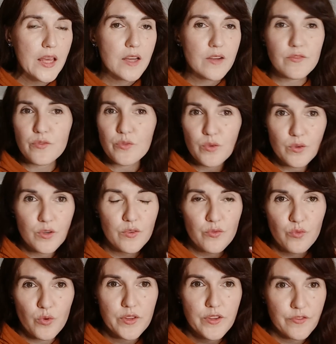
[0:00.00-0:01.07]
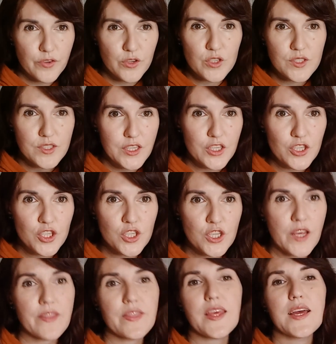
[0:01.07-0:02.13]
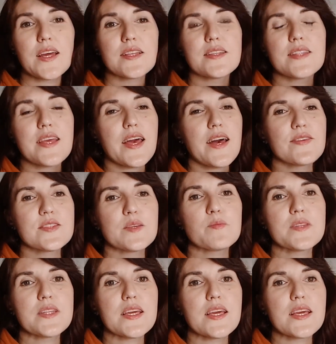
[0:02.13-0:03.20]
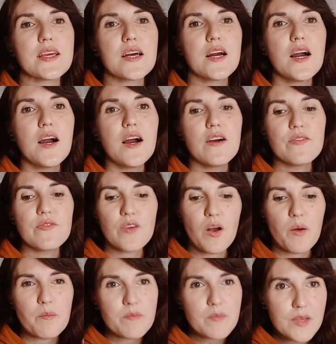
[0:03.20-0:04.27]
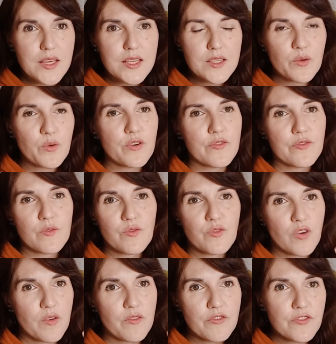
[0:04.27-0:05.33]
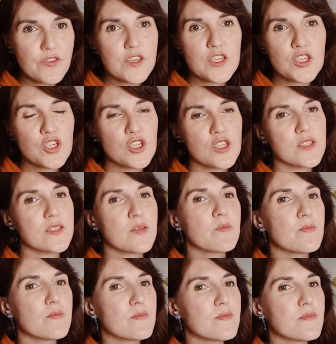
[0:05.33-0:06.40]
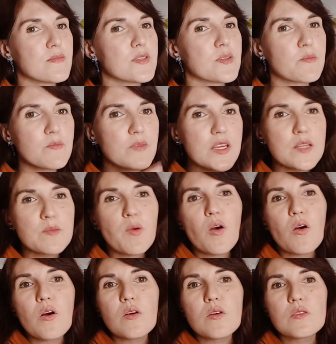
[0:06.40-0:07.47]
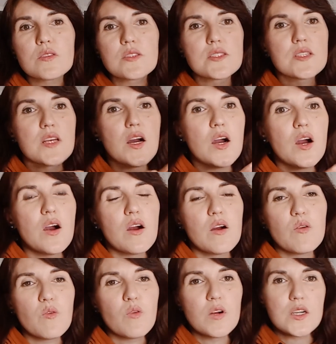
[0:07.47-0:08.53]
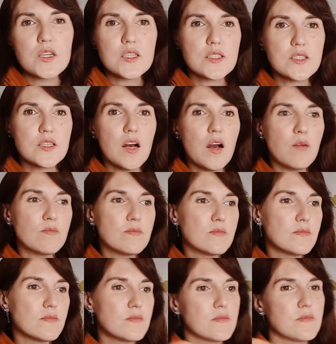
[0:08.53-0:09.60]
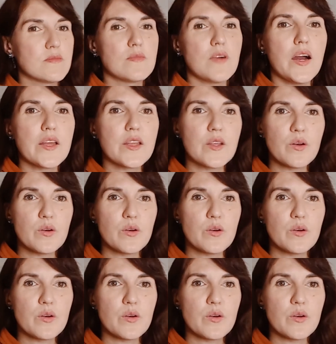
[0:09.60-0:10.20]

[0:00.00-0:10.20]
for the first dish, and then they have something from meat or from fish, some meatballs, or some, I don't know,